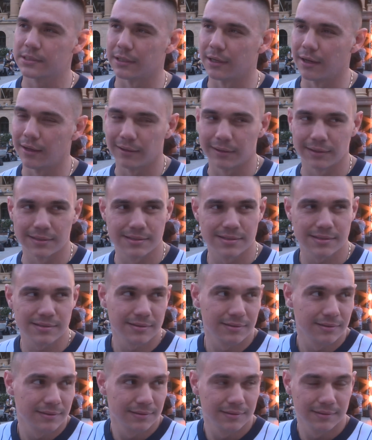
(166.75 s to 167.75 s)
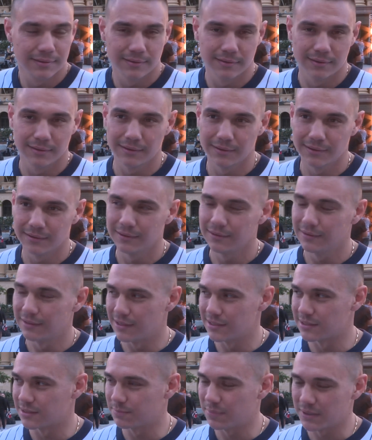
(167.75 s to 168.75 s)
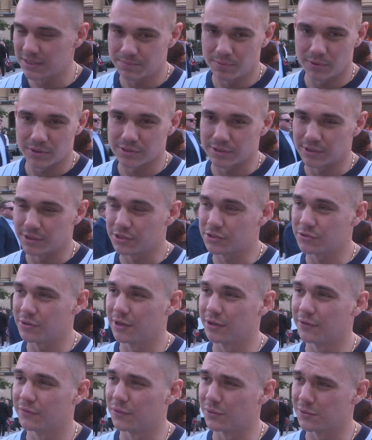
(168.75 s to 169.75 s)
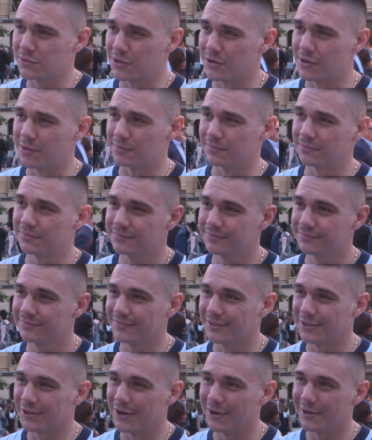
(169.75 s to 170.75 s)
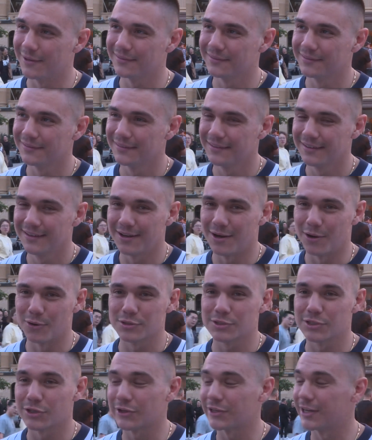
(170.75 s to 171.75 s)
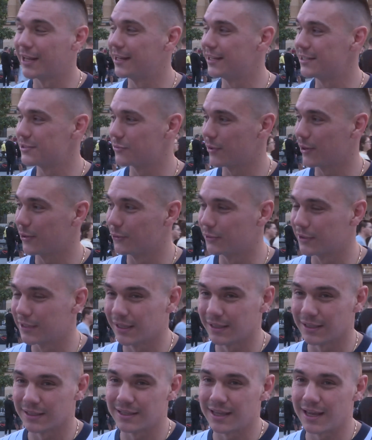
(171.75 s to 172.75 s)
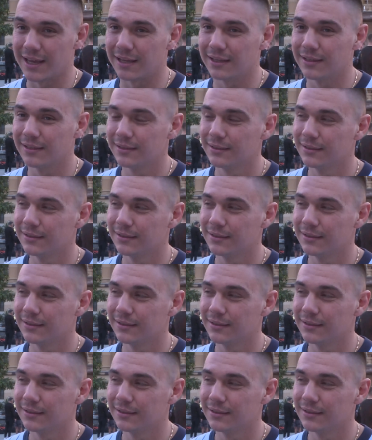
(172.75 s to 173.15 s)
You know, he's the best boxer in Australia of all time. You know, I was looking at his record the other day.